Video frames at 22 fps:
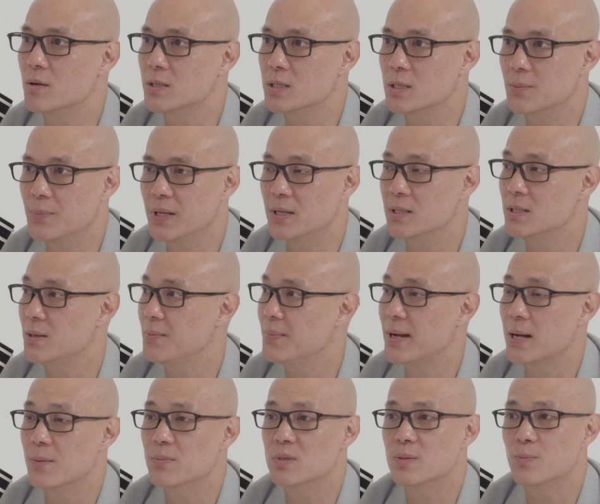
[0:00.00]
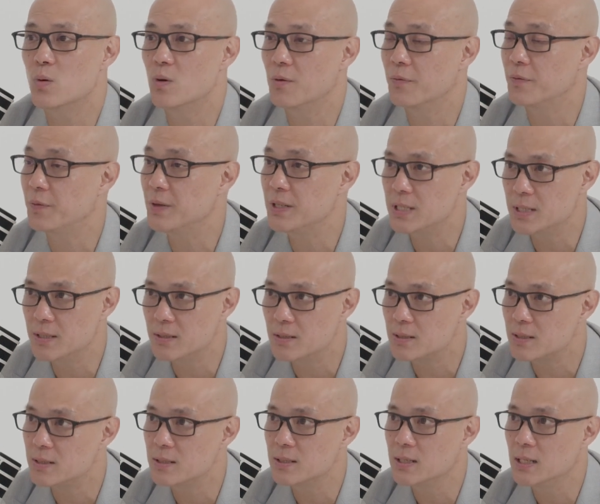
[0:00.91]
term because it becomes more efficient
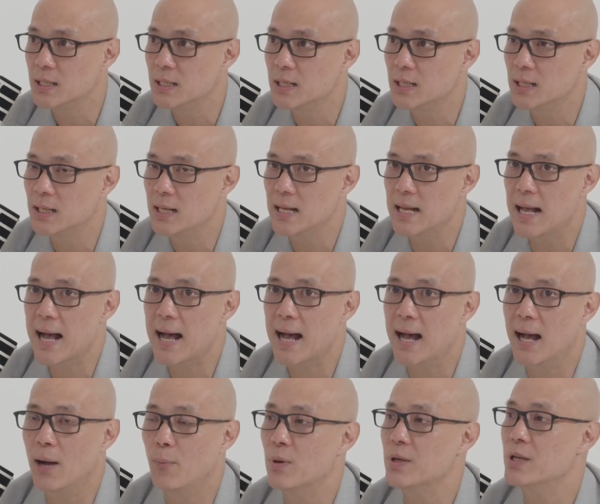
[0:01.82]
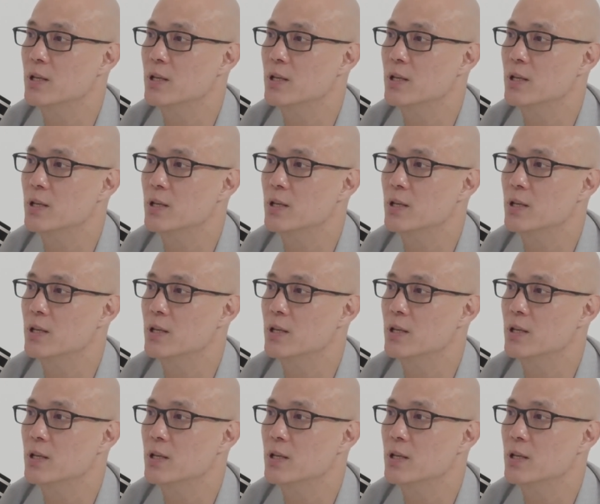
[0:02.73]
when